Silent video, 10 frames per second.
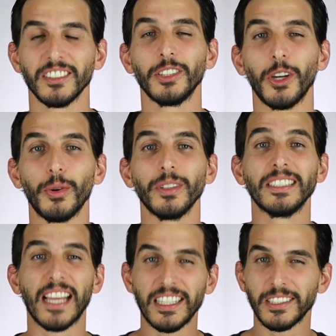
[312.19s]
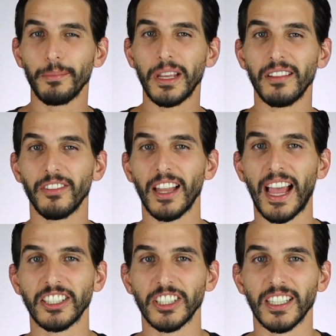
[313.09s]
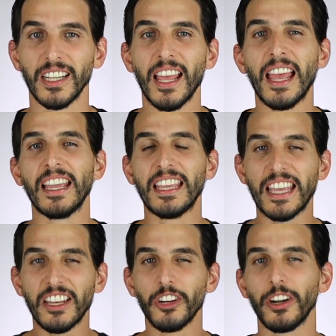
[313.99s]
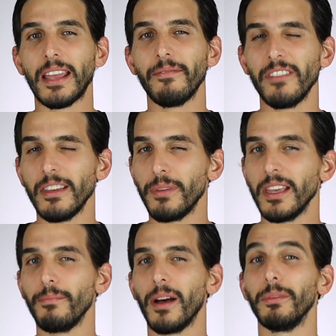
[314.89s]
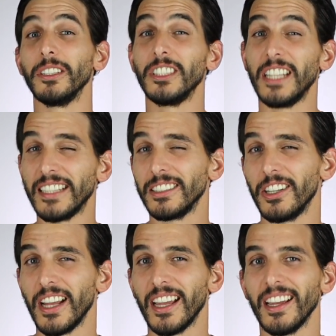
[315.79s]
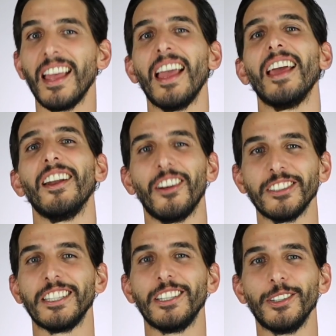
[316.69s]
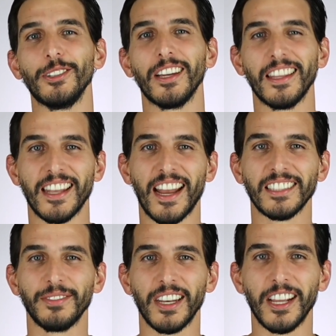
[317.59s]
So take some meaningful action, get your MVP published yesterday, and I'll see you in the next